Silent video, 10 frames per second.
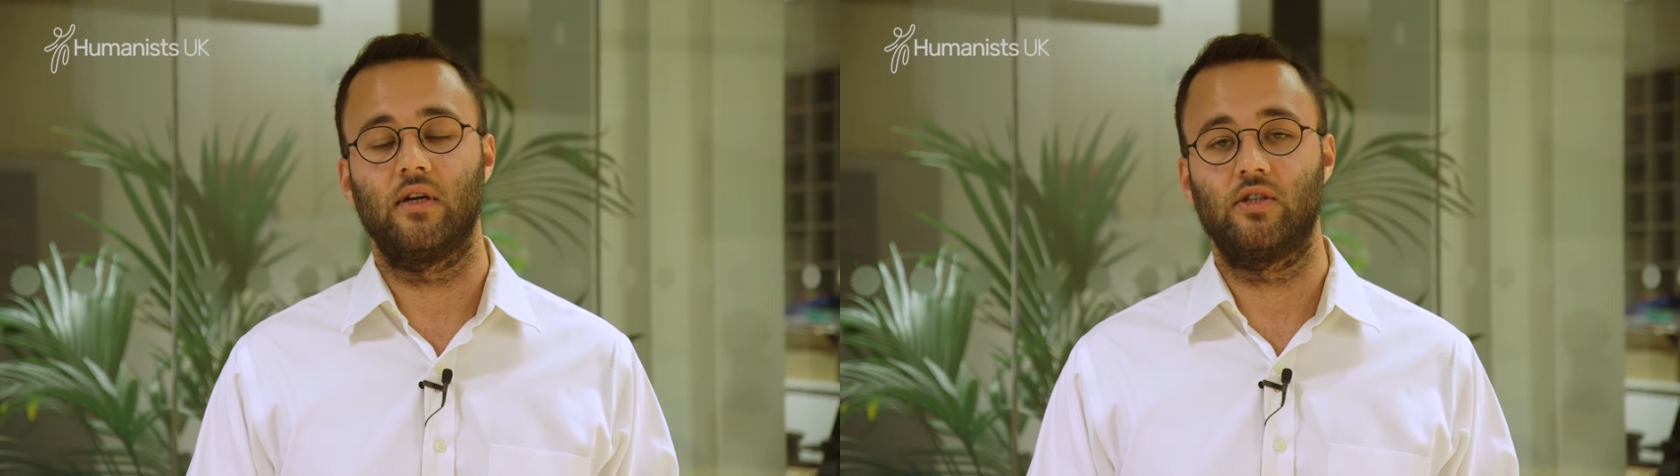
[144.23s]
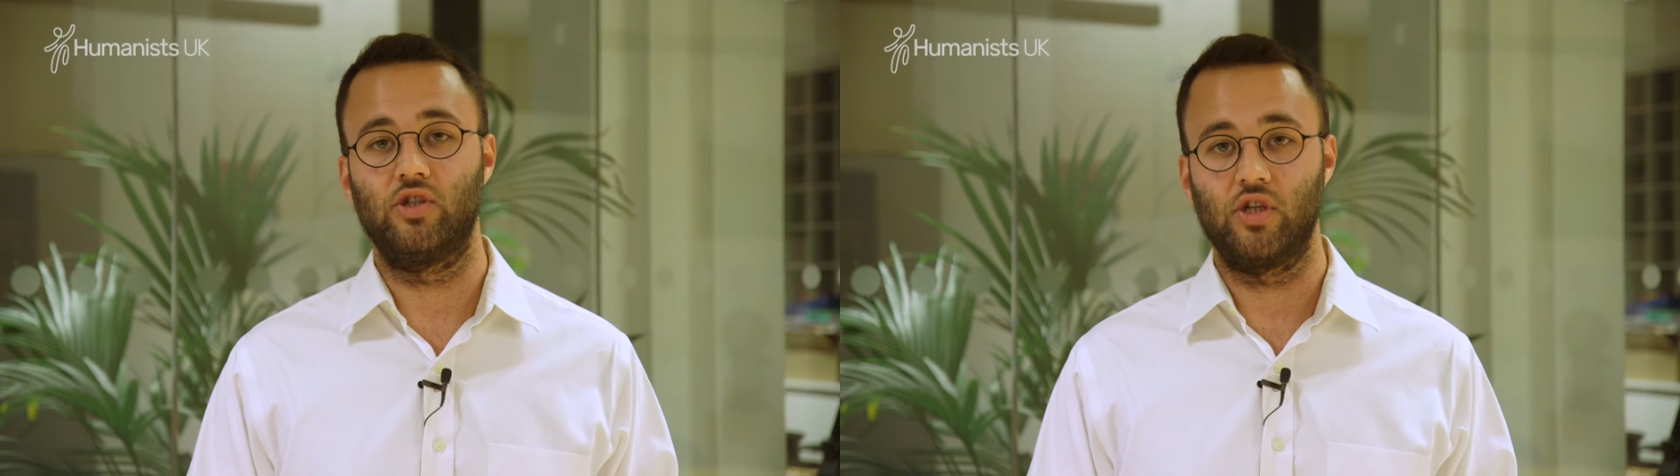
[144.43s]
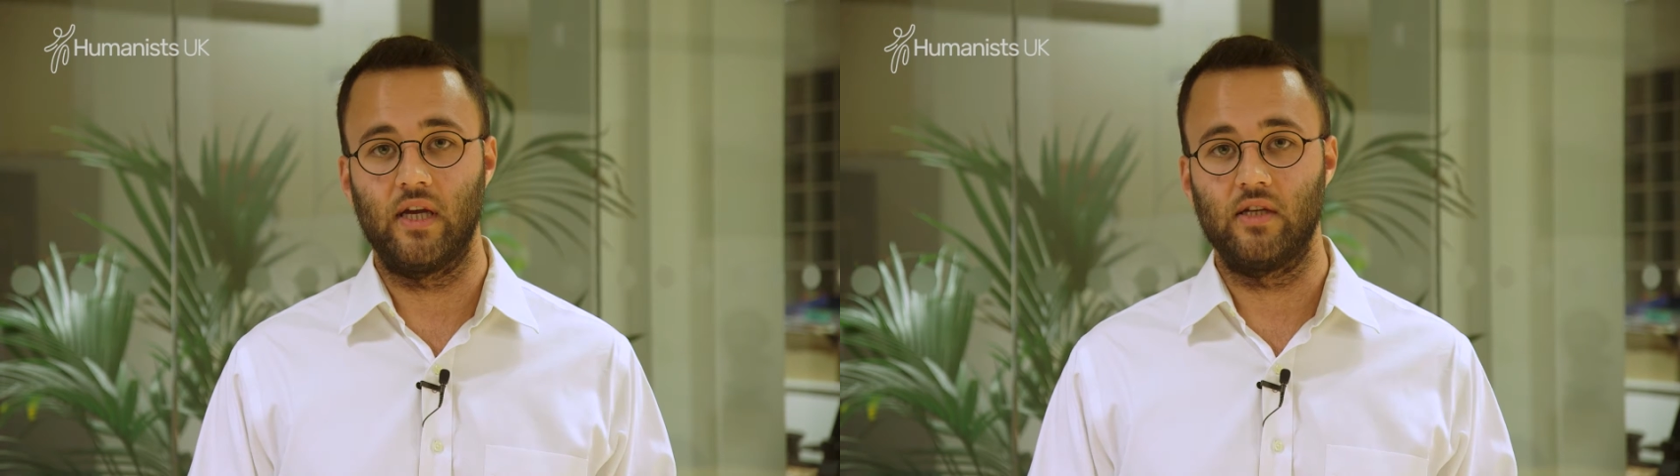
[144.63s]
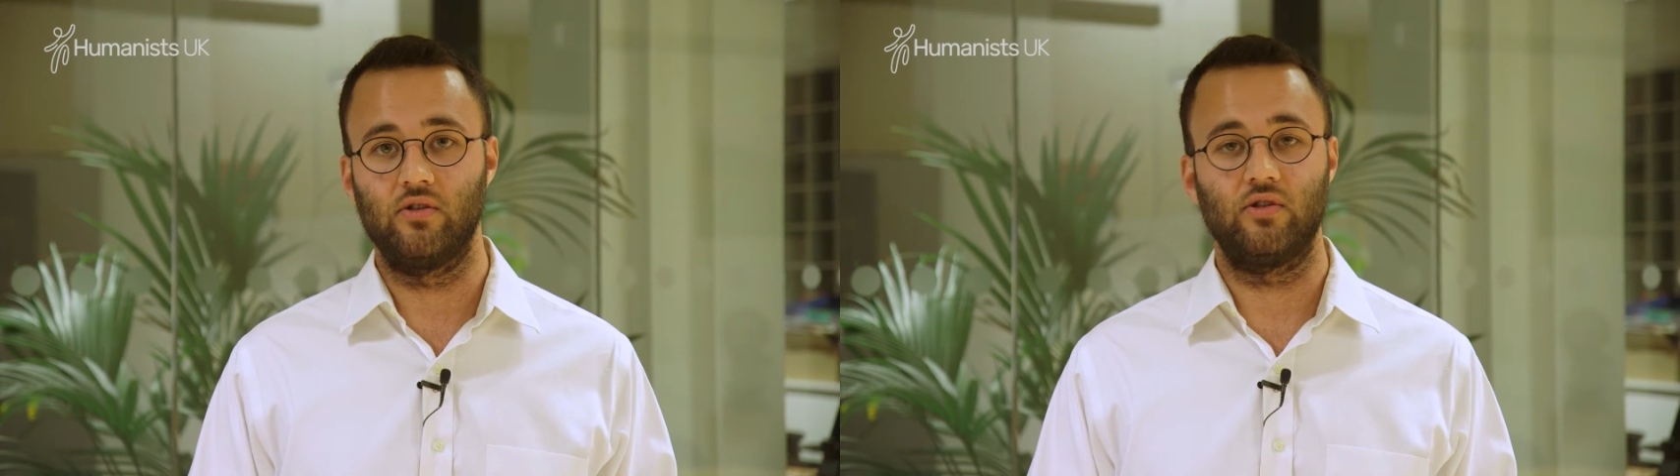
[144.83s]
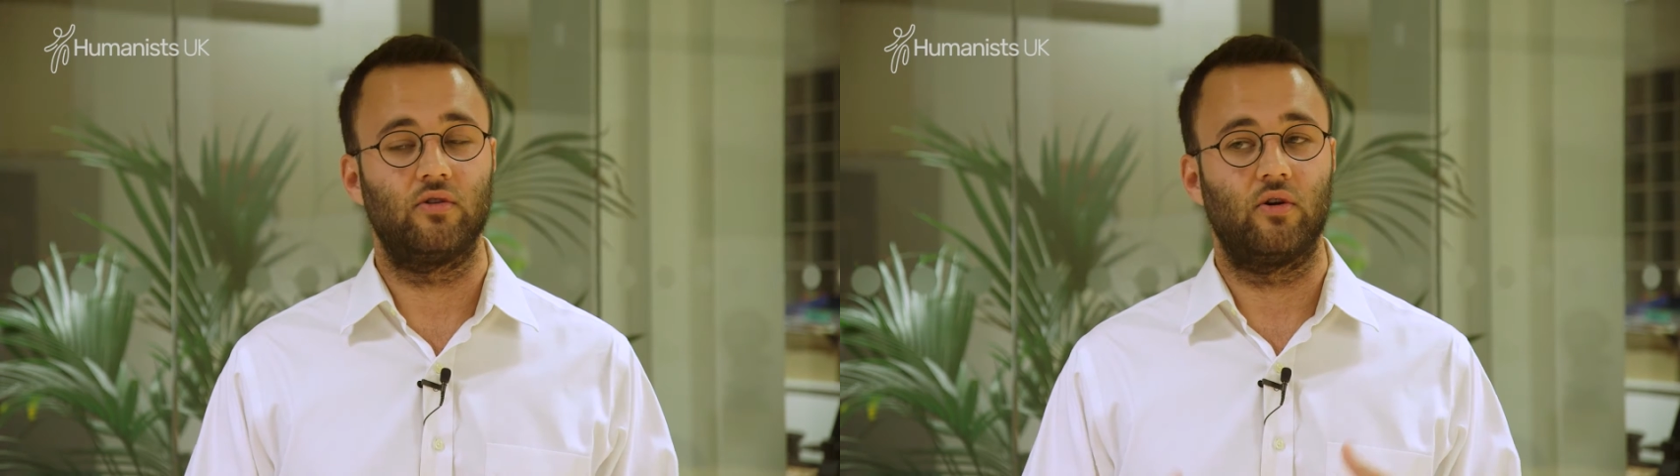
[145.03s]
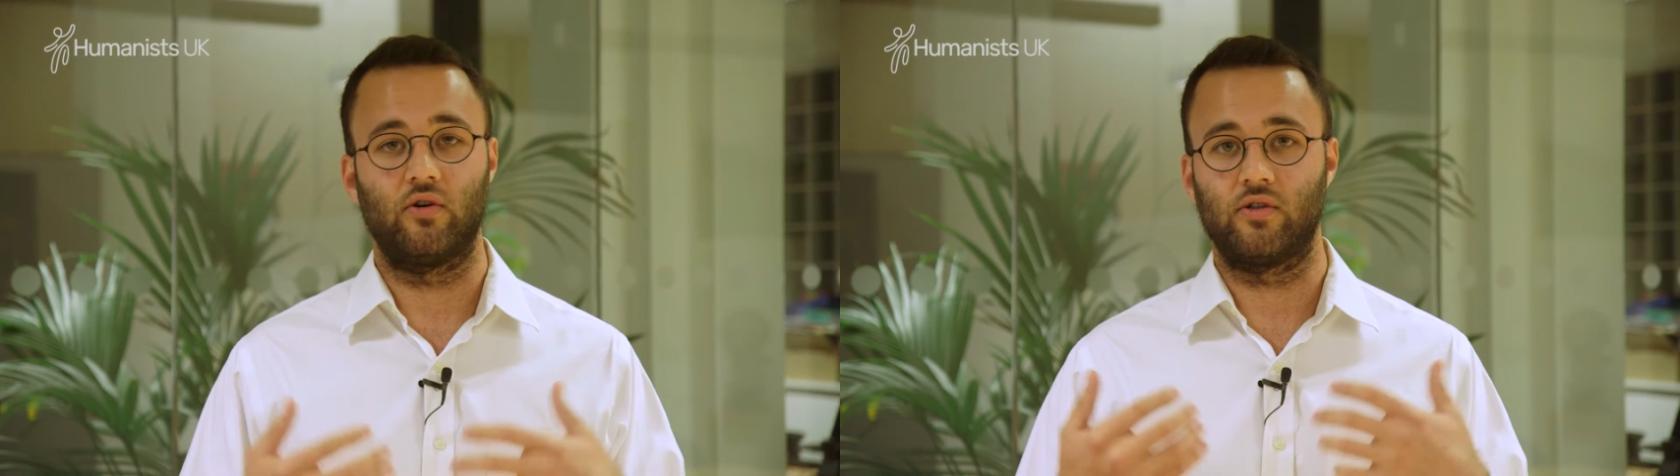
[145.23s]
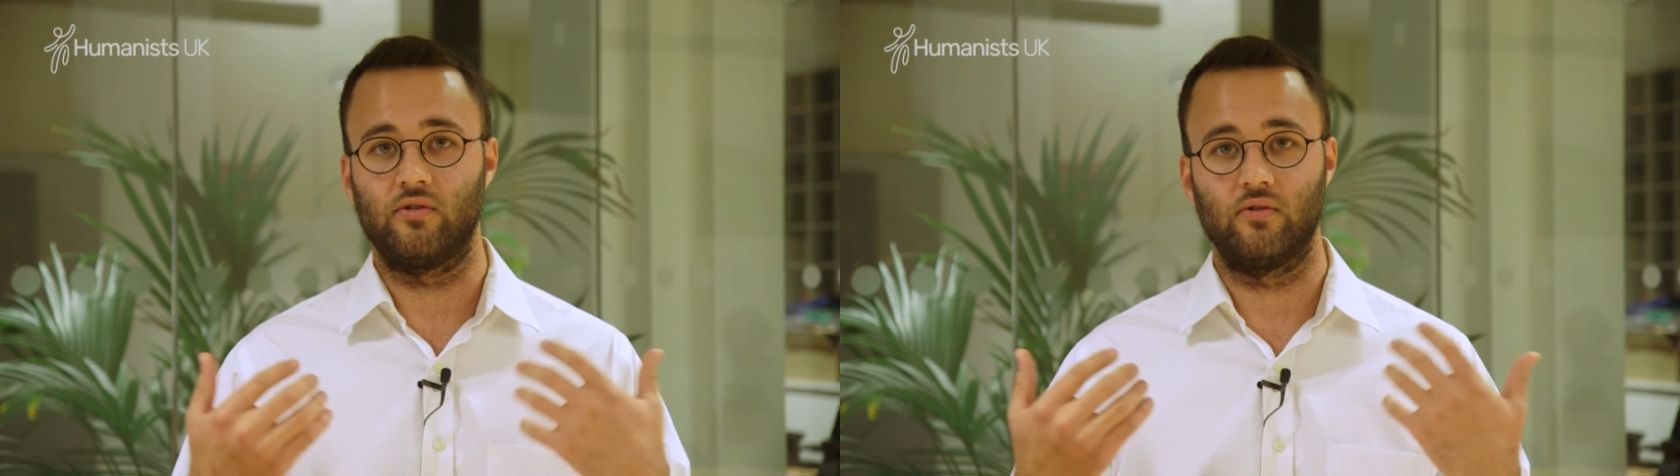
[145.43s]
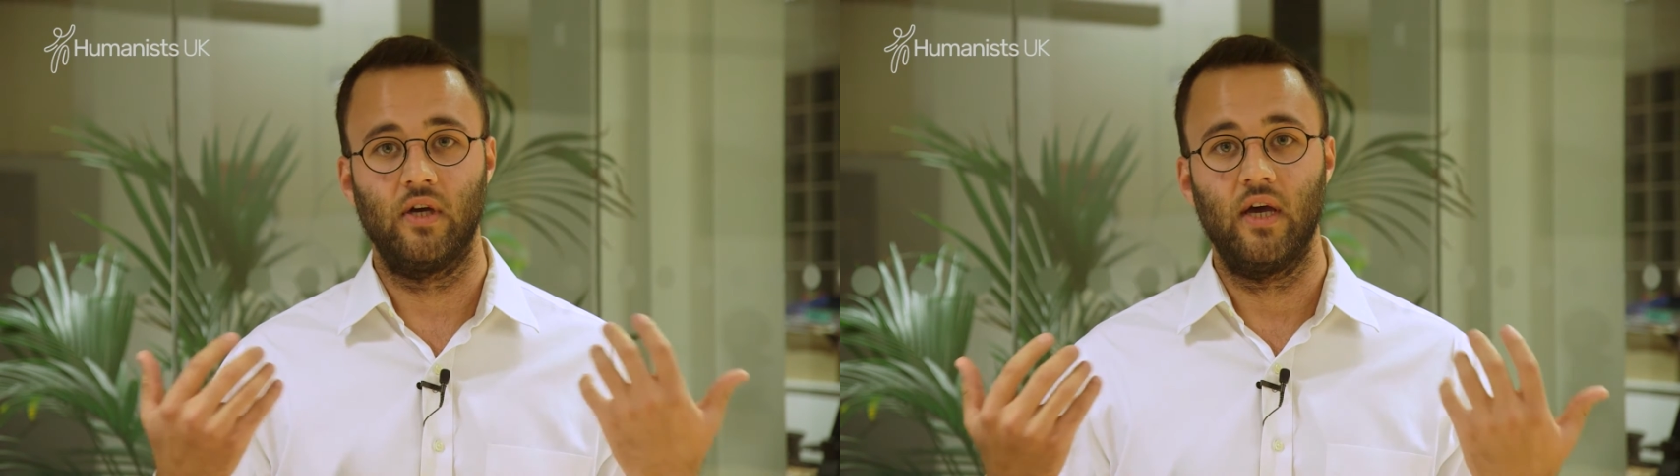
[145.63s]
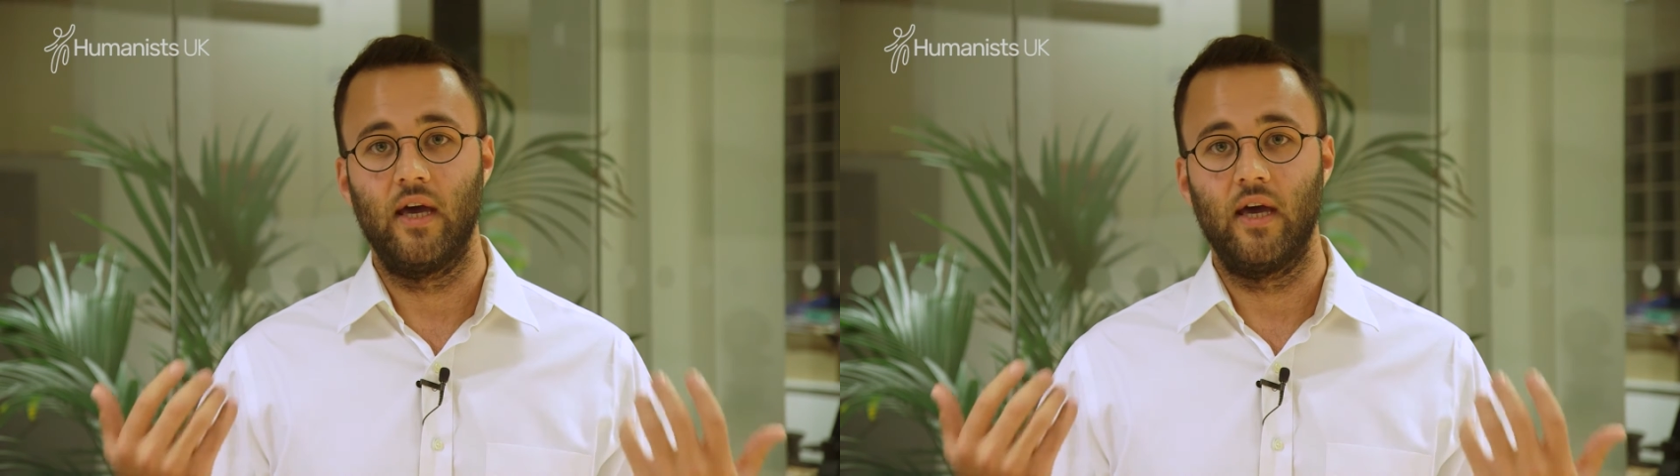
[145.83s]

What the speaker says: to change or to